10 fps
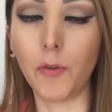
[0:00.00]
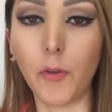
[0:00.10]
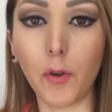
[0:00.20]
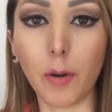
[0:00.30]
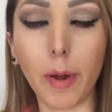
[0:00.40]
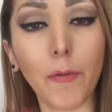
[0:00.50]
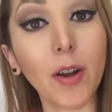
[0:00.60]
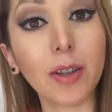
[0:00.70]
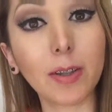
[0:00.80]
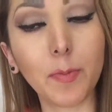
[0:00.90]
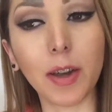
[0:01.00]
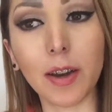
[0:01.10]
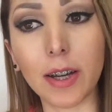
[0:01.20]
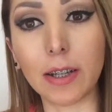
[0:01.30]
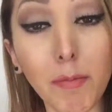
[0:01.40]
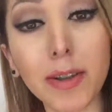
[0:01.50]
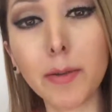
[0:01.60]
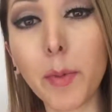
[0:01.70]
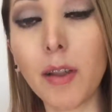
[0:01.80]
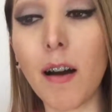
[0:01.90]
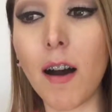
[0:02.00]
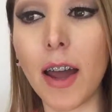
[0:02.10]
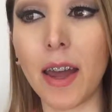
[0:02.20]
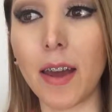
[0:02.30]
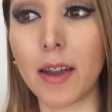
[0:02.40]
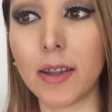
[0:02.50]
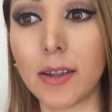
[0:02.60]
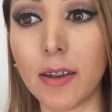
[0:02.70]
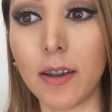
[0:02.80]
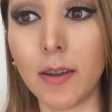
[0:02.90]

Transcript: for my friends because I miss them a lot, and